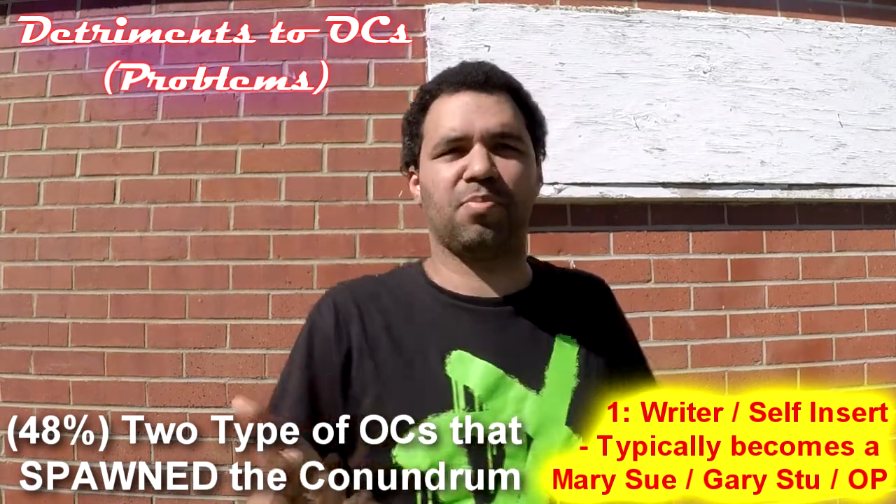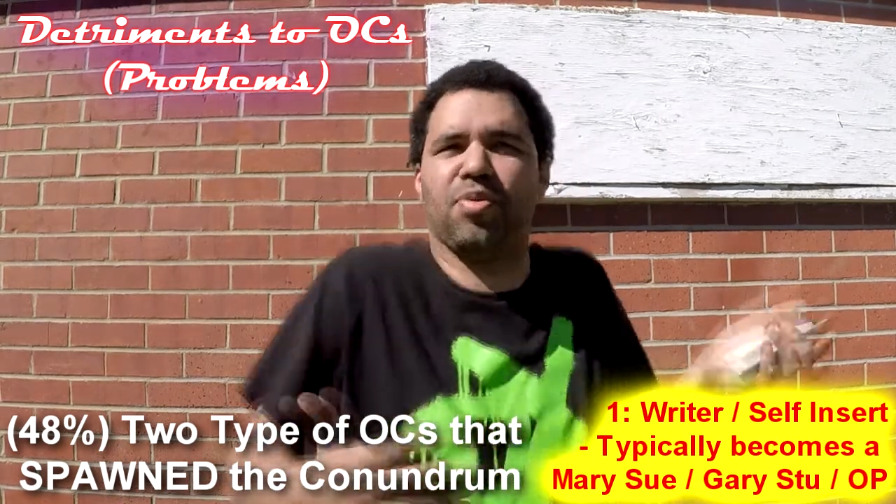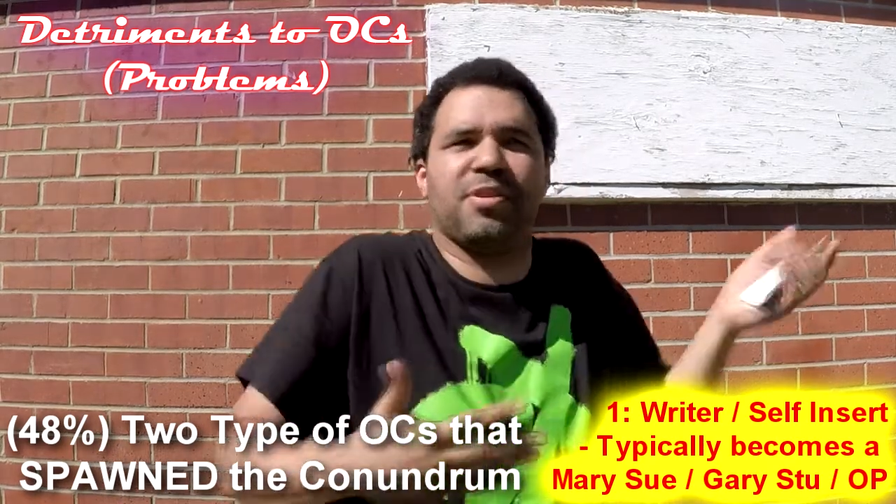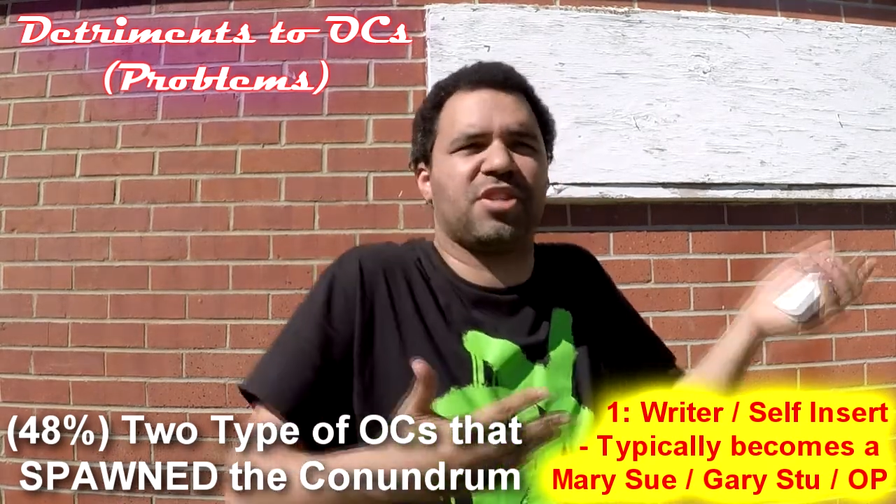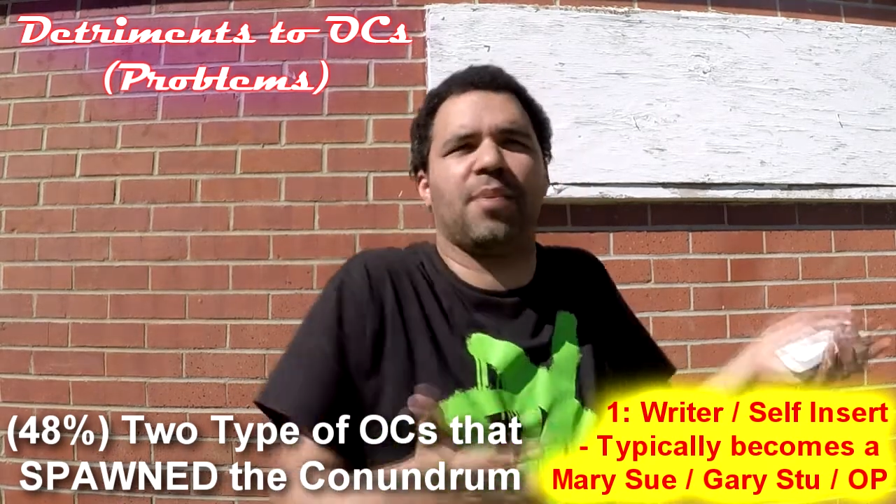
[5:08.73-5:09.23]
pretty
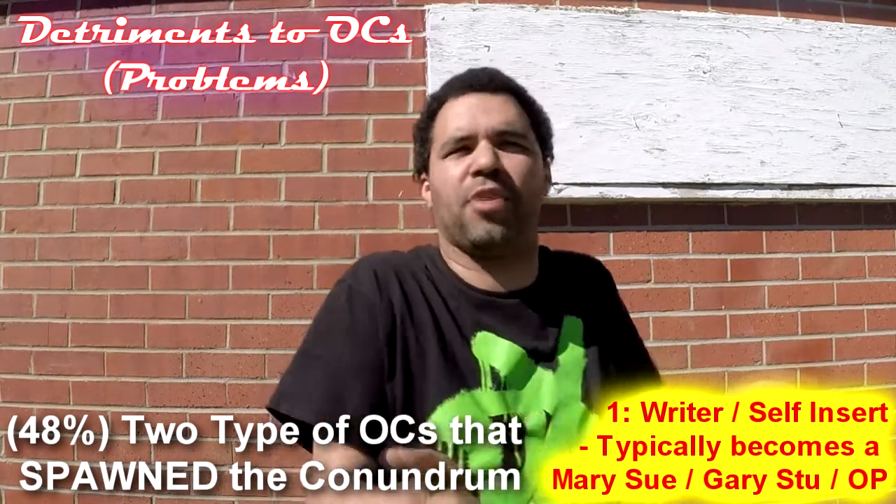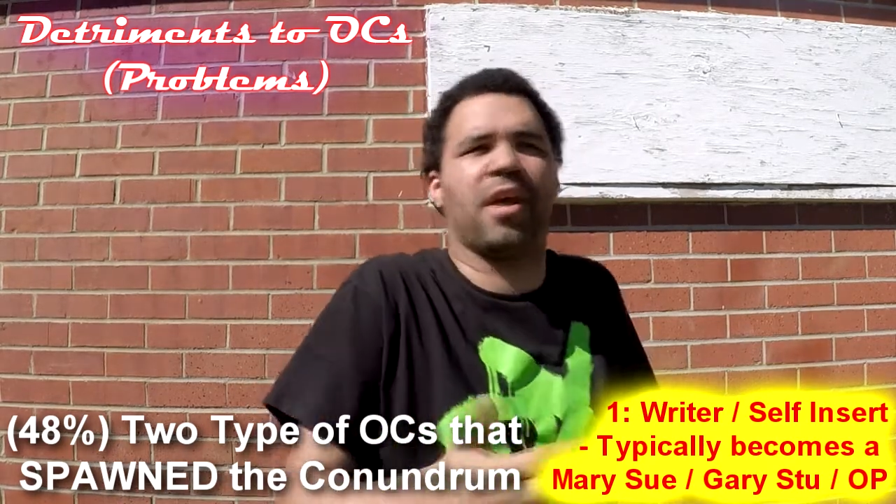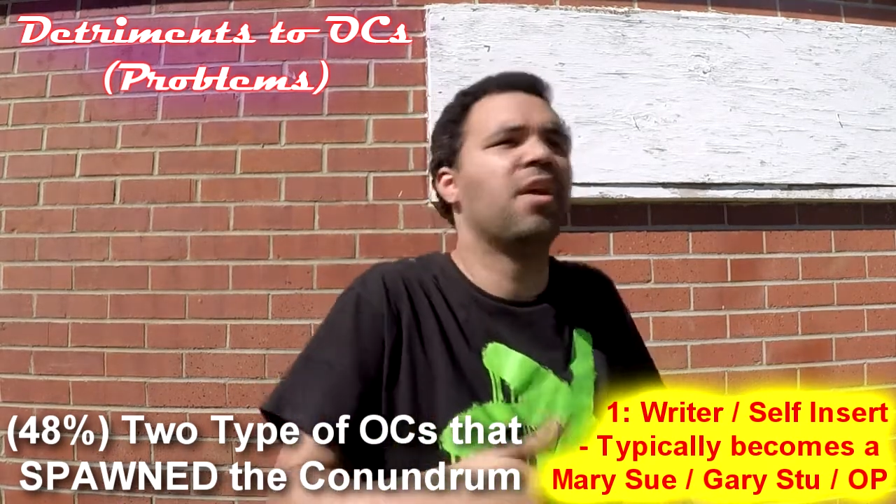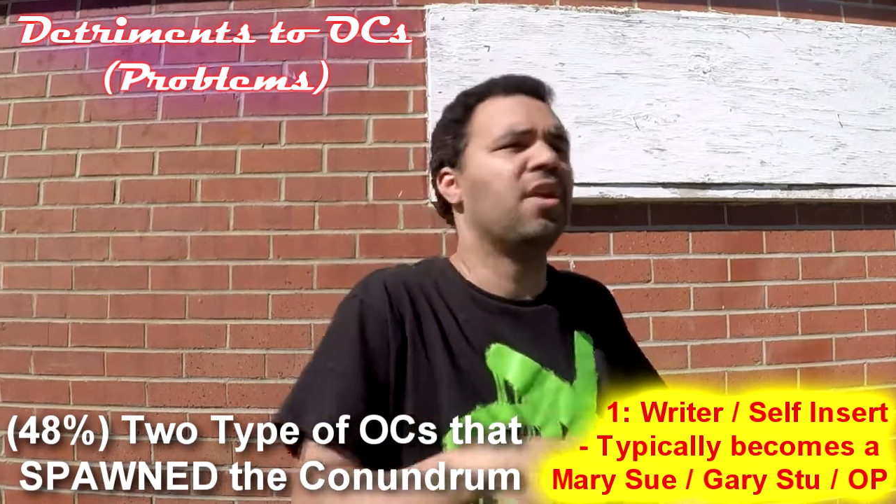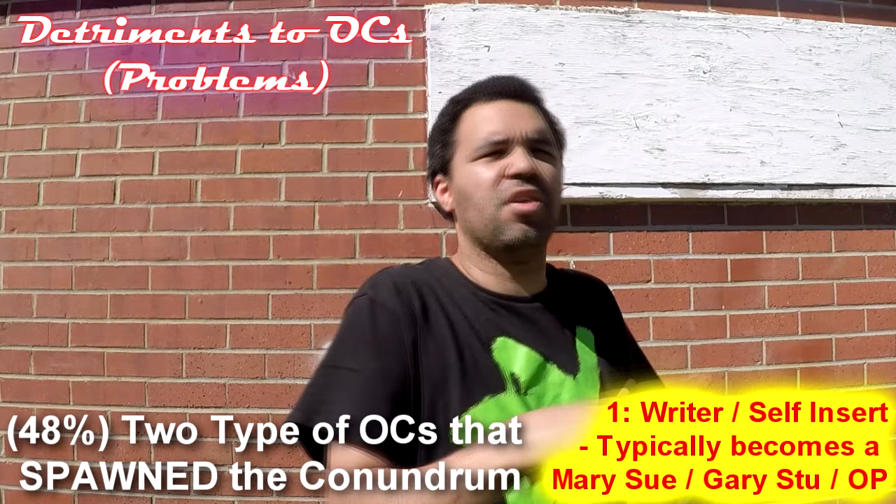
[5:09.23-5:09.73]
much the same thing.
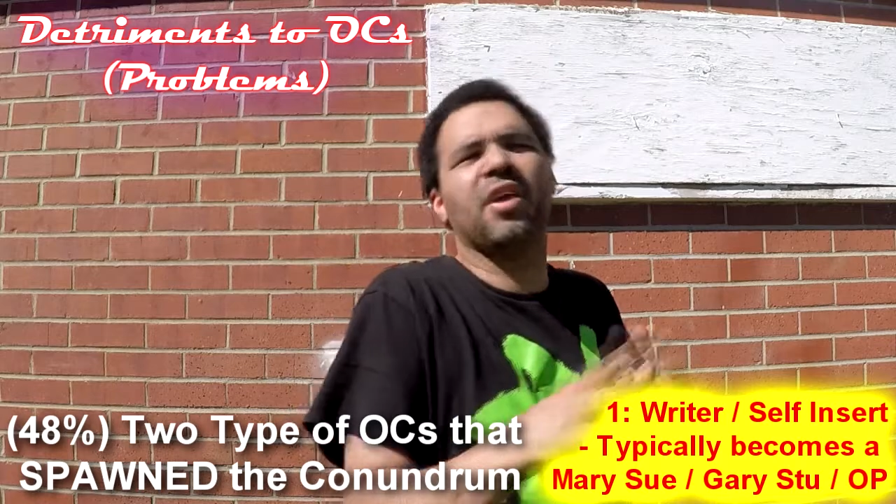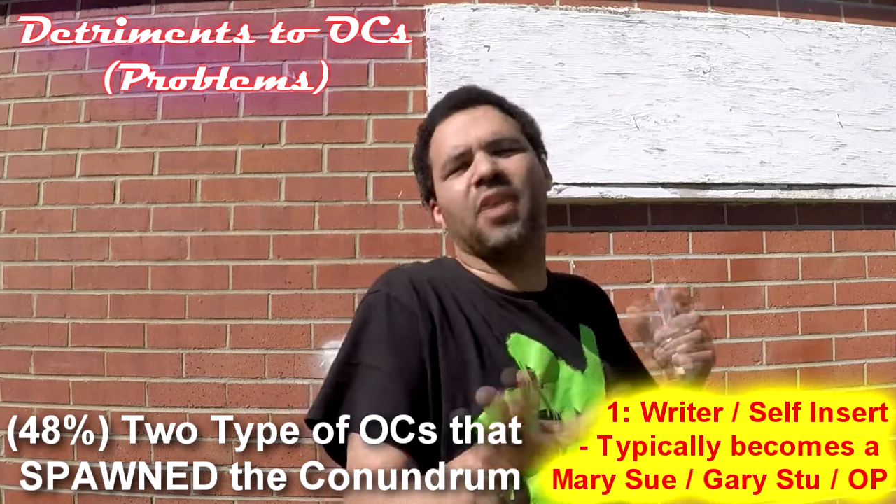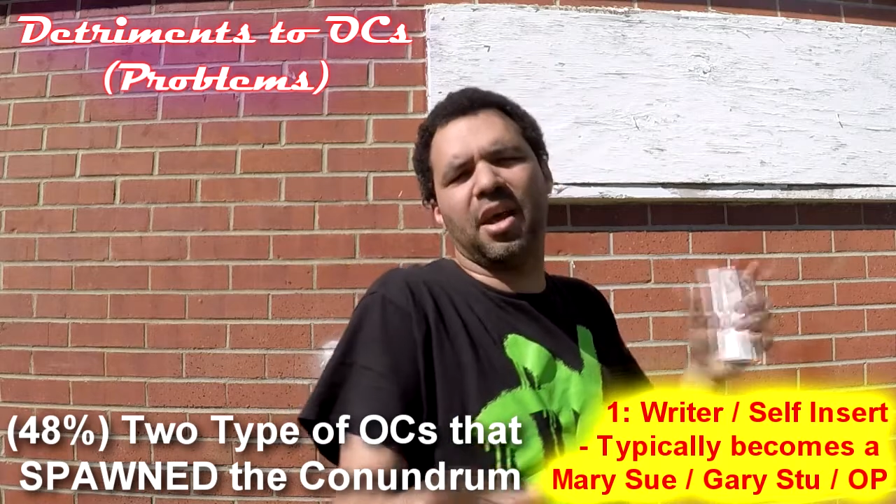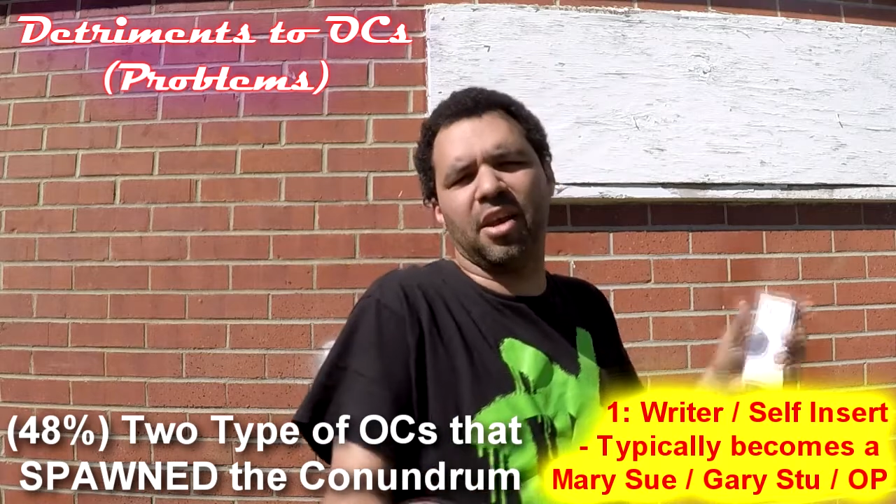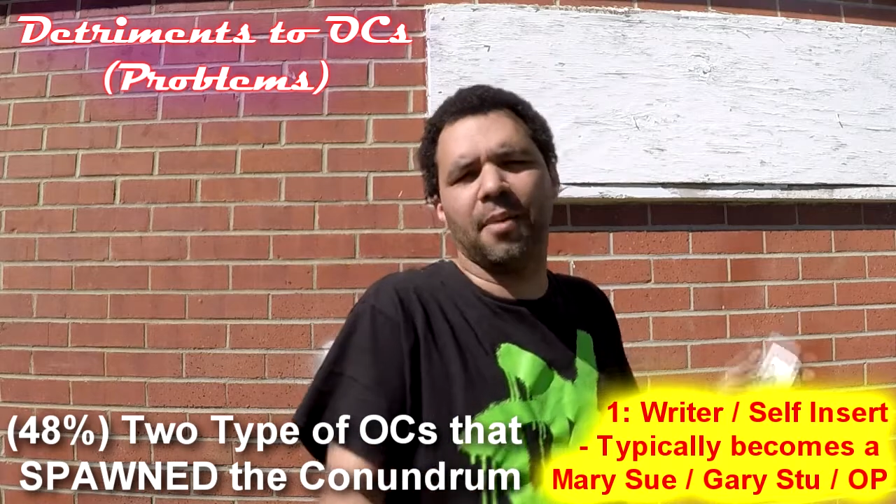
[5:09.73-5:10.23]
You get the
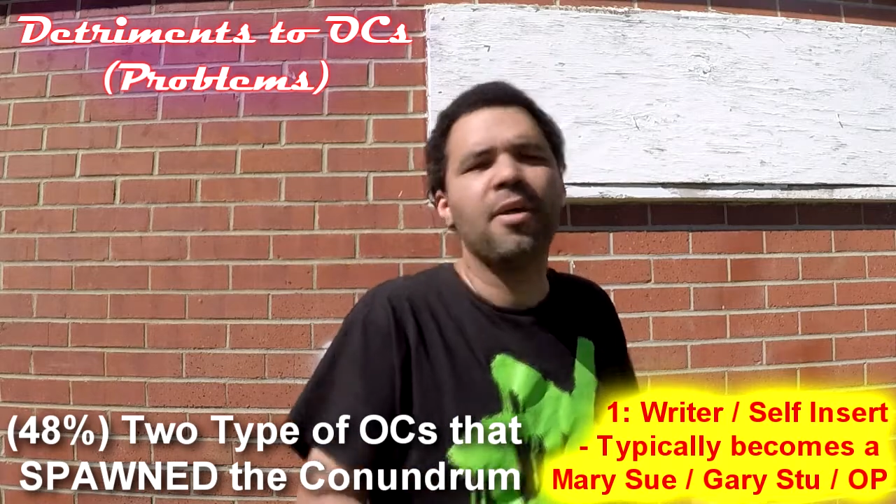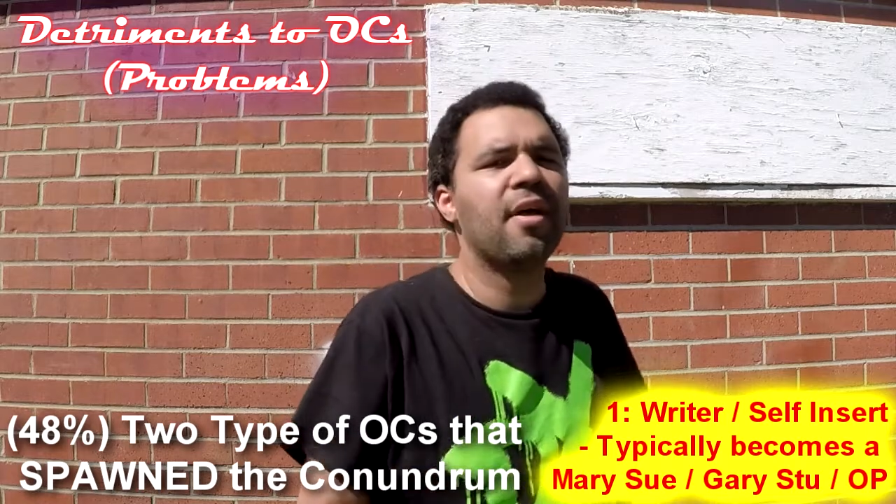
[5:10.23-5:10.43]
idea.